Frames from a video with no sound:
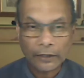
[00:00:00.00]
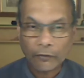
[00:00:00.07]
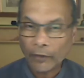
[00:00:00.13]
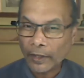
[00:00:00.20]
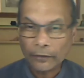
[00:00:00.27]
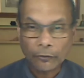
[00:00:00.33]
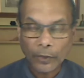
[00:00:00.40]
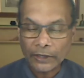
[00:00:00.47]

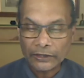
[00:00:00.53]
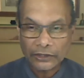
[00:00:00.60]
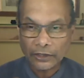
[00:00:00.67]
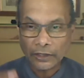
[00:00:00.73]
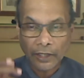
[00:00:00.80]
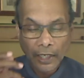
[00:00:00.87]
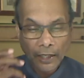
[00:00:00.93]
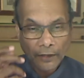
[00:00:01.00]
question.
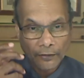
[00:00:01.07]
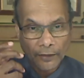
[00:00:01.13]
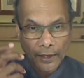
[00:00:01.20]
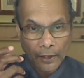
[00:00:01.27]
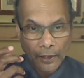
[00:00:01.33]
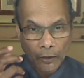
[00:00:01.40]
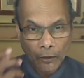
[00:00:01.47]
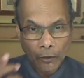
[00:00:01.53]
Their
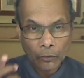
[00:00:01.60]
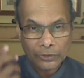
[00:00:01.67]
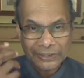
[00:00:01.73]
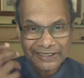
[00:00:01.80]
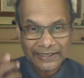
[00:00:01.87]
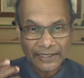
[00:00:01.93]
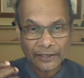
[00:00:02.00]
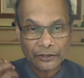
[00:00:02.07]
own
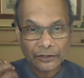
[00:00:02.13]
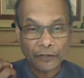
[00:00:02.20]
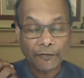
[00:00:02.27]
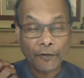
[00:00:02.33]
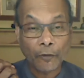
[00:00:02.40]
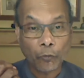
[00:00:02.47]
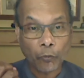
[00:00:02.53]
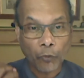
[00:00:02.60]
sense of
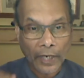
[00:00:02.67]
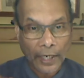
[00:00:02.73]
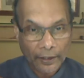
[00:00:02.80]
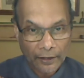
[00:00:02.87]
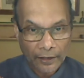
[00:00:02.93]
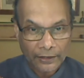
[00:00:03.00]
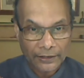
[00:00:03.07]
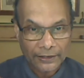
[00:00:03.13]

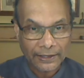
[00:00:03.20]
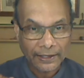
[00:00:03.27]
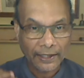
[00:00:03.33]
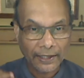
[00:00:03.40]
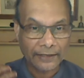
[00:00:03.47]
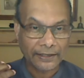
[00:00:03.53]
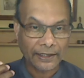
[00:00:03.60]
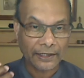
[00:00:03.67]
awareness
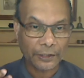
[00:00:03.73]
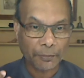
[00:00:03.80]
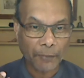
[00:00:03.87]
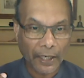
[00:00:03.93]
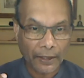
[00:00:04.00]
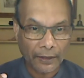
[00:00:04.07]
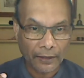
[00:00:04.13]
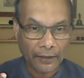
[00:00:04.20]
has
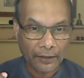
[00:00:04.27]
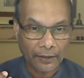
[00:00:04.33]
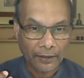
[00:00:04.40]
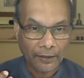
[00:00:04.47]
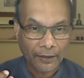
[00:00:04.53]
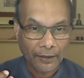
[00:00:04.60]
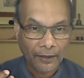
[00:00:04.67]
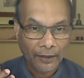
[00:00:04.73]
expanded,
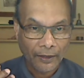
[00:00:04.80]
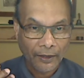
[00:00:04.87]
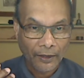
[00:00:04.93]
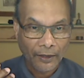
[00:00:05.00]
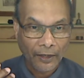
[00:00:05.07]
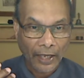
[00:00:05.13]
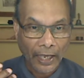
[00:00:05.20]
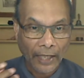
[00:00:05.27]

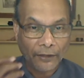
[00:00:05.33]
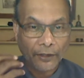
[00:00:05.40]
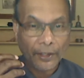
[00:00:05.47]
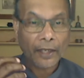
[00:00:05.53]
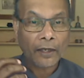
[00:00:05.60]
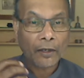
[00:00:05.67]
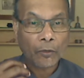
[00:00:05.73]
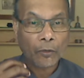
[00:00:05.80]
and
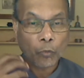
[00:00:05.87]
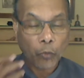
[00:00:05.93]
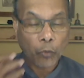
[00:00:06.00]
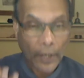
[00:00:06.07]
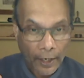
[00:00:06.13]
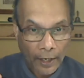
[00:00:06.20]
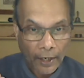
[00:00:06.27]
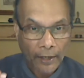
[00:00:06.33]
they're
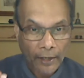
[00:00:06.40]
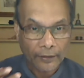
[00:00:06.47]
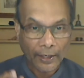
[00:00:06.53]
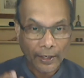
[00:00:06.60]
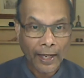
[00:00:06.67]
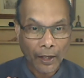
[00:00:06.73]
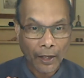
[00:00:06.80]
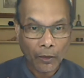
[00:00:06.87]
aware
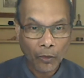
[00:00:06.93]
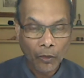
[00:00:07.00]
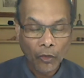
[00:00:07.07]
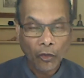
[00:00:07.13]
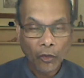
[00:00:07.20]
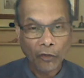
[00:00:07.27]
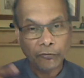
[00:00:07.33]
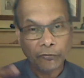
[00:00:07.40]
now
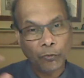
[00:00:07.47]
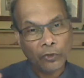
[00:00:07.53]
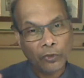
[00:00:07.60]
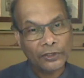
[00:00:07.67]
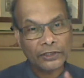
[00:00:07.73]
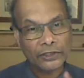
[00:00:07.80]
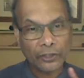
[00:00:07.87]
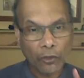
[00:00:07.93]
of what
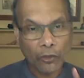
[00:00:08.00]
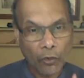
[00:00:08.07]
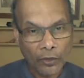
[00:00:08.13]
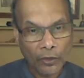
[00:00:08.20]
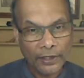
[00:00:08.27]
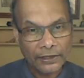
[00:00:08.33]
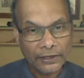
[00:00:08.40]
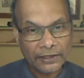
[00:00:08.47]
is
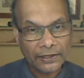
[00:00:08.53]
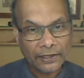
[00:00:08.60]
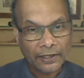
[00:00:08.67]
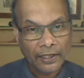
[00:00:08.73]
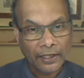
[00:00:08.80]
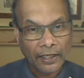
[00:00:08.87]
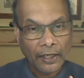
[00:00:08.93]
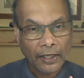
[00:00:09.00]
noise
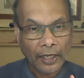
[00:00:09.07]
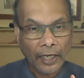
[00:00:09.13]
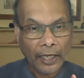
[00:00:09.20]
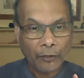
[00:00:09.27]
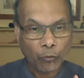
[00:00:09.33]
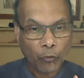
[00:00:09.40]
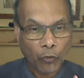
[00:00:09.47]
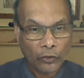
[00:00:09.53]

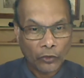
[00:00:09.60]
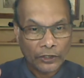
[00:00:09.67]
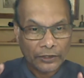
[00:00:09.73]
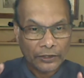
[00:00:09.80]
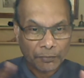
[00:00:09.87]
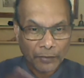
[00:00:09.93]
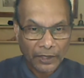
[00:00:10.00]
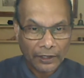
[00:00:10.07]
and what is
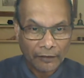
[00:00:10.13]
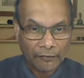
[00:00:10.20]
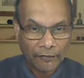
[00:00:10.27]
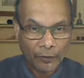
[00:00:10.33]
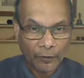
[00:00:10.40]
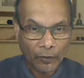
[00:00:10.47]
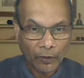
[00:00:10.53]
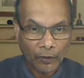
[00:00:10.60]

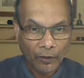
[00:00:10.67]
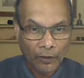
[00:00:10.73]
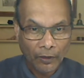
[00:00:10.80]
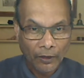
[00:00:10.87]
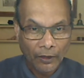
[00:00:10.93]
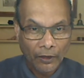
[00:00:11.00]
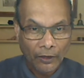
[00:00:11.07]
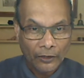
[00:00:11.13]
meaningful.
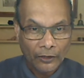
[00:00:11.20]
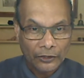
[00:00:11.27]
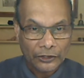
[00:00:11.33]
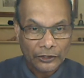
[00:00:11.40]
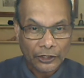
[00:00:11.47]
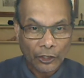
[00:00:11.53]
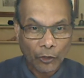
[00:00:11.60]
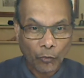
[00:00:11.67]

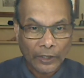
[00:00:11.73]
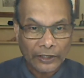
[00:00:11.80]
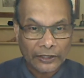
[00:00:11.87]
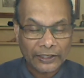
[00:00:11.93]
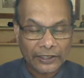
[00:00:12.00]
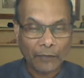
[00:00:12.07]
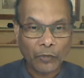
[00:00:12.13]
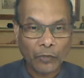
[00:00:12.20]
So when
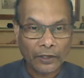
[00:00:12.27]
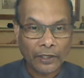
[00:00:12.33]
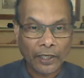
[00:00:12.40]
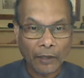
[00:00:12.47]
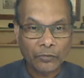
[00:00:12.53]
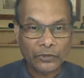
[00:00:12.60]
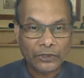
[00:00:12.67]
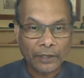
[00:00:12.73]
someone
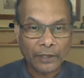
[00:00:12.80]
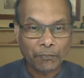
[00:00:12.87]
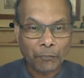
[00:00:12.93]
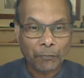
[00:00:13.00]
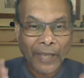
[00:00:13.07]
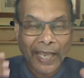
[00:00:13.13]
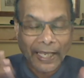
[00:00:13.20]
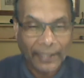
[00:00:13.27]
comes and
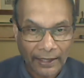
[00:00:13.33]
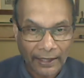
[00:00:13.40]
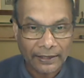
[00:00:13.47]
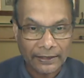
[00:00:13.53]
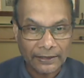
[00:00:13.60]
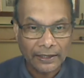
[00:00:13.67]
panics,